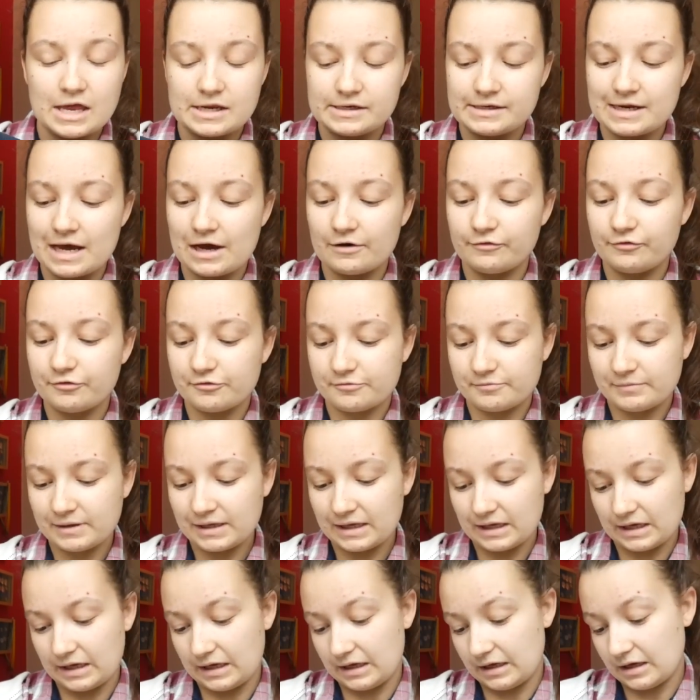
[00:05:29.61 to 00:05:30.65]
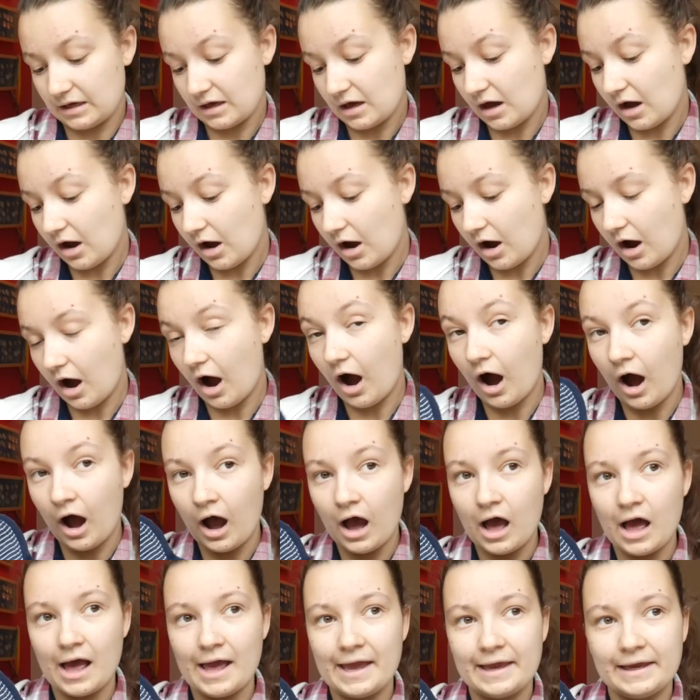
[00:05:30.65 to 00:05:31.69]
now for me
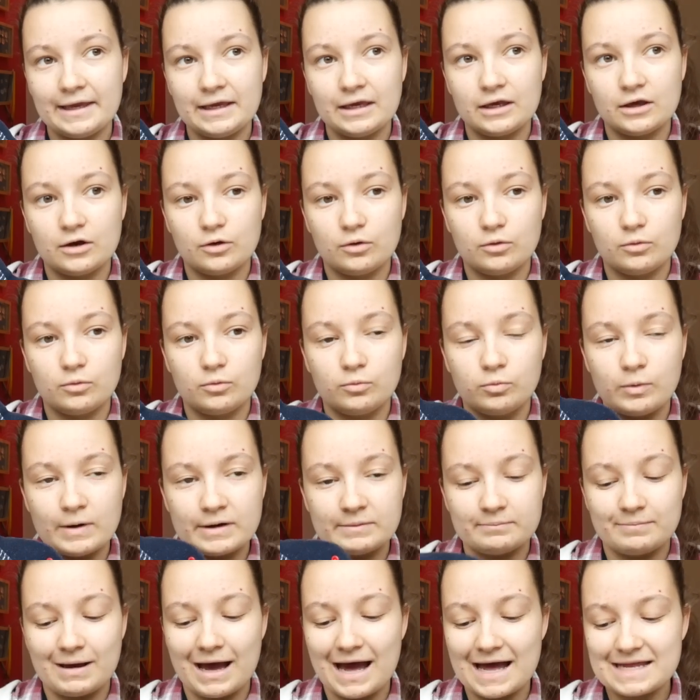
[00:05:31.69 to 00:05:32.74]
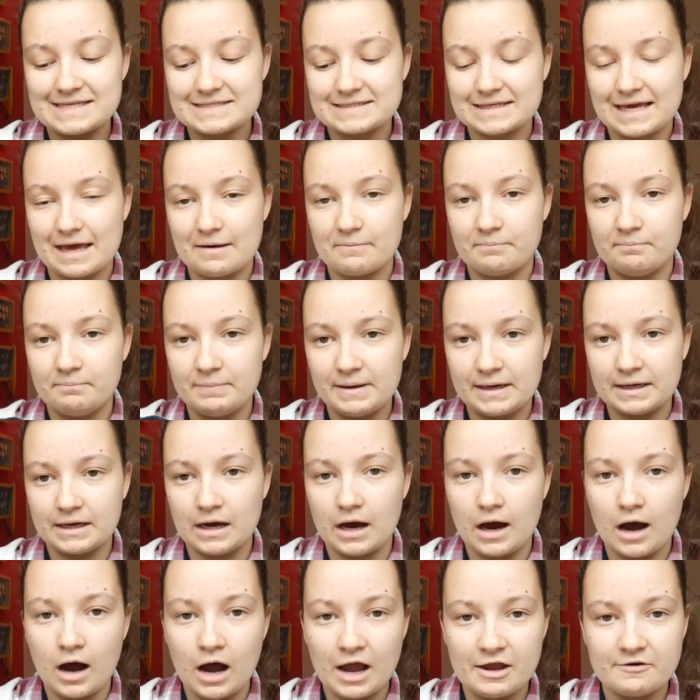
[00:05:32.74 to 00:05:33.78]
I when pads get
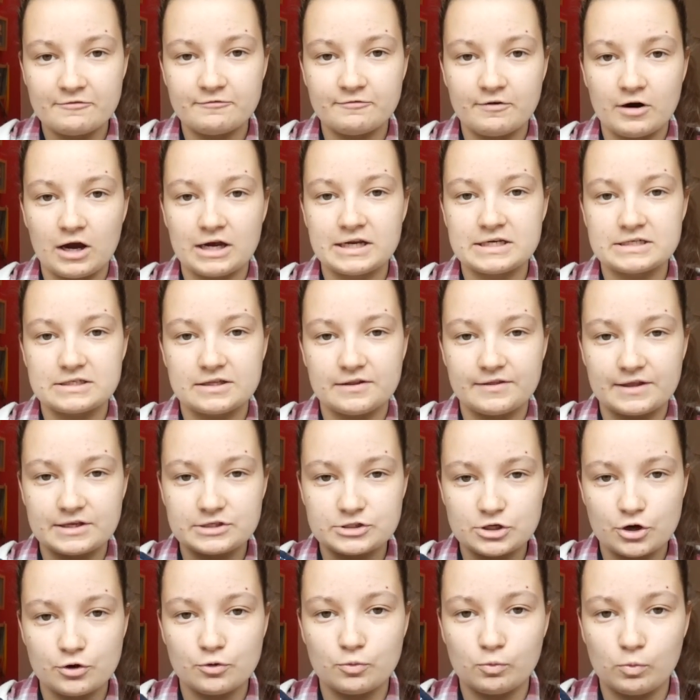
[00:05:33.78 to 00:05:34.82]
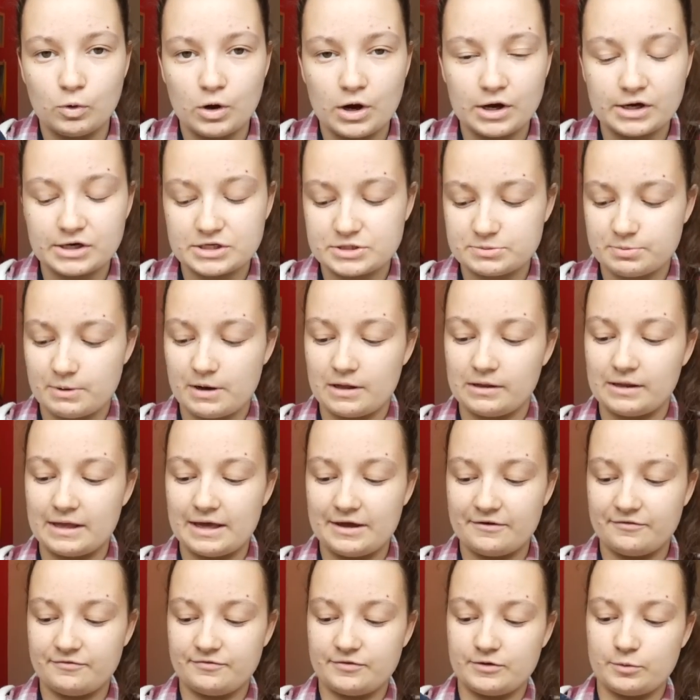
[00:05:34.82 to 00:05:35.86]
bigger, I find that they don't work as well
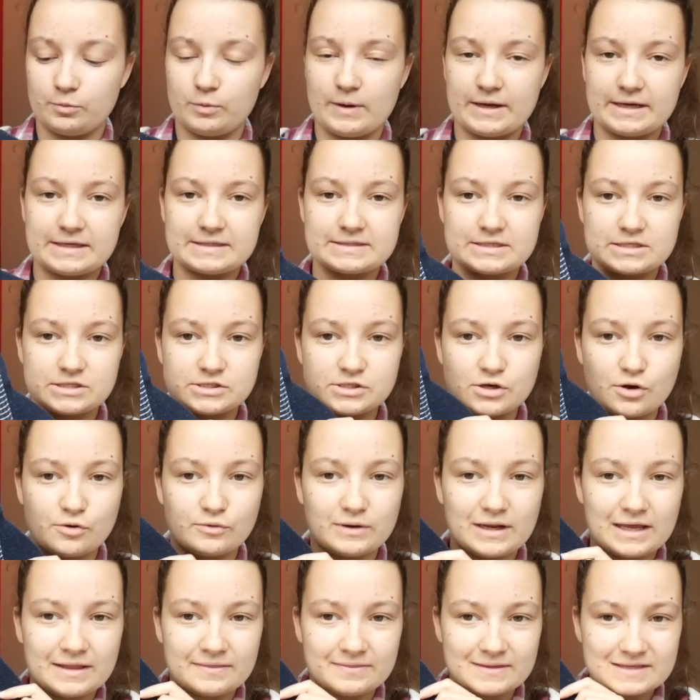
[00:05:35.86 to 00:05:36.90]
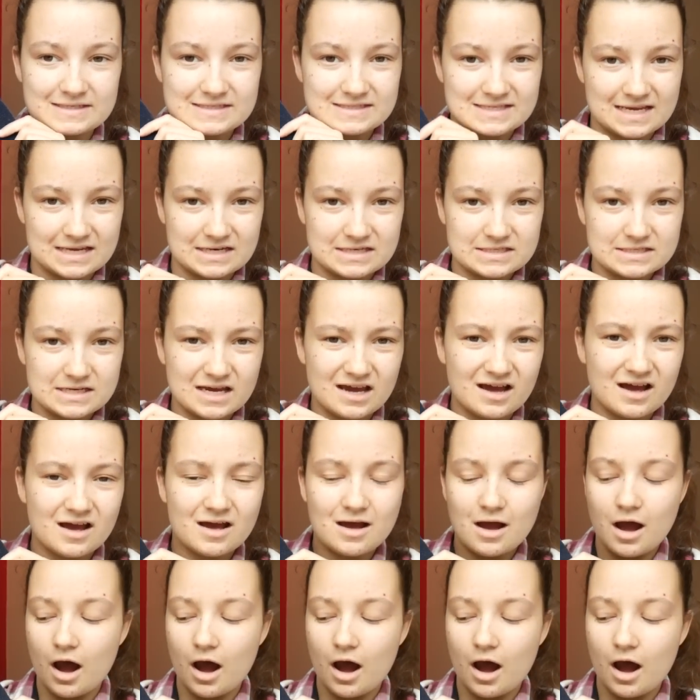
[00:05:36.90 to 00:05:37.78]
if the wings are sewn in the center.